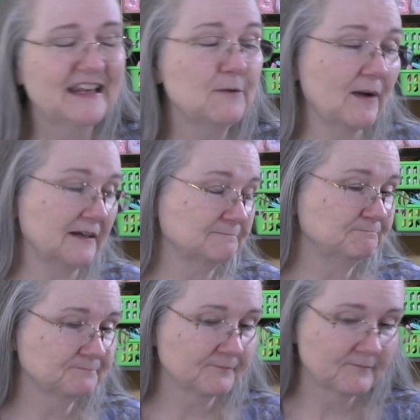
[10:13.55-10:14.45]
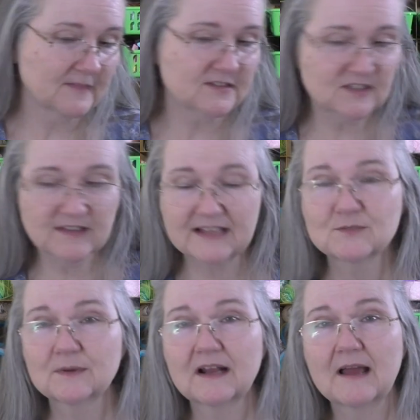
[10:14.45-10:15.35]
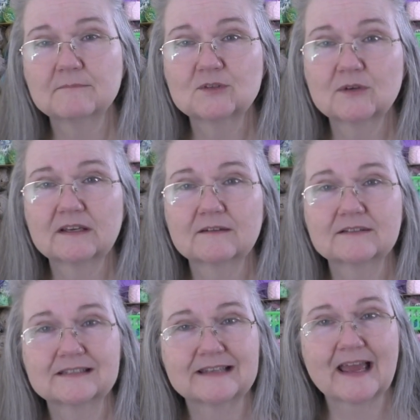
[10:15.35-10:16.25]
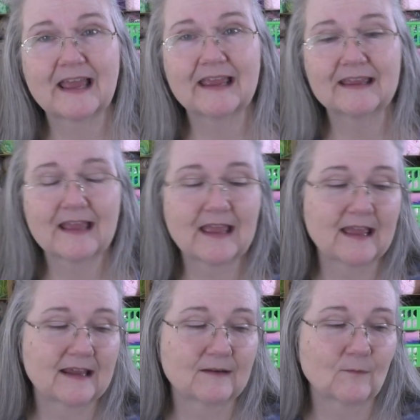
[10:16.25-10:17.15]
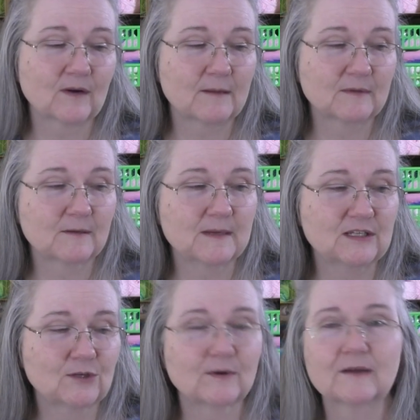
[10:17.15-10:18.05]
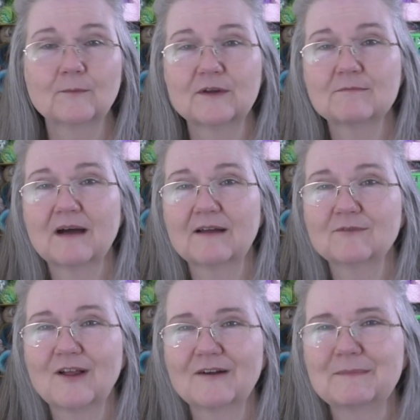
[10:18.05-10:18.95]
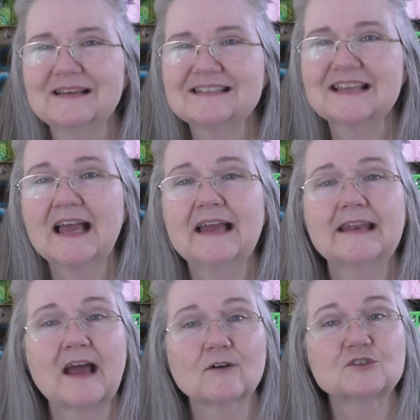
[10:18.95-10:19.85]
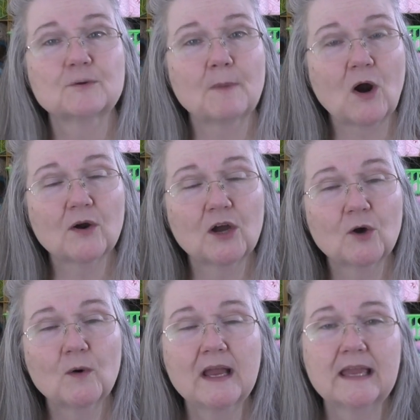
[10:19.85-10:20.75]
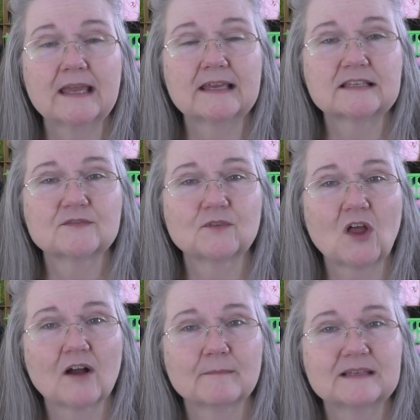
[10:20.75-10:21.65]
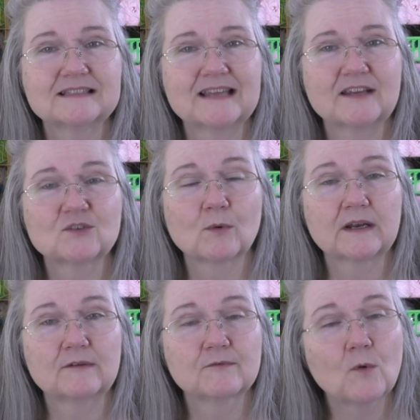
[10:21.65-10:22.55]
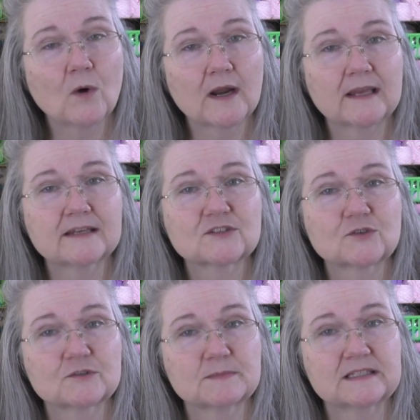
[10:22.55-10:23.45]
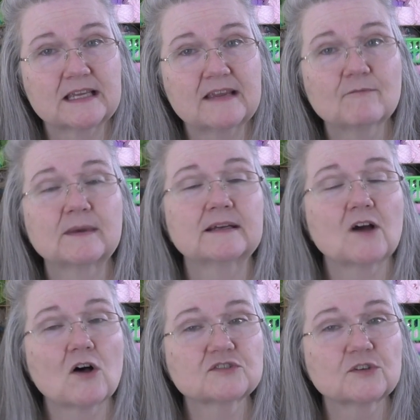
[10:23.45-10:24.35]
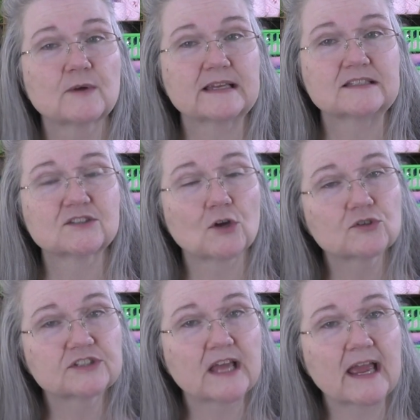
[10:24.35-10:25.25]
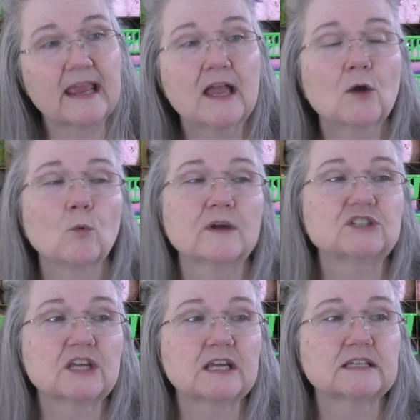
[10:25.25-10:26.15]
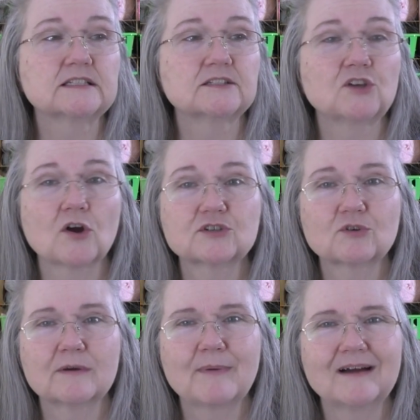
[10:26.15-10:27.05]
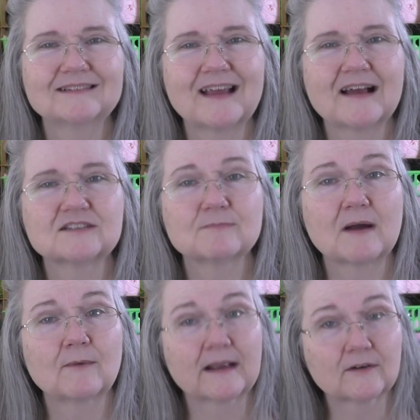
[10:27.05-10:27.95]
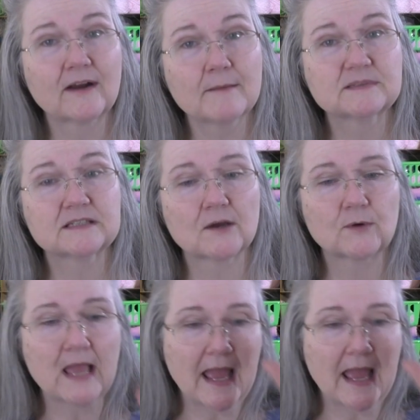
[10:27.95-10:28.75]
anyway. So that's what I'm doing today and what I'm going to be doing with my Vlogmas. Now, tomorrow is Vlogmas Day 24 and it's Christmas Eve, but it also is Thursday, which is Yarn Joy Podcast, my regular episode.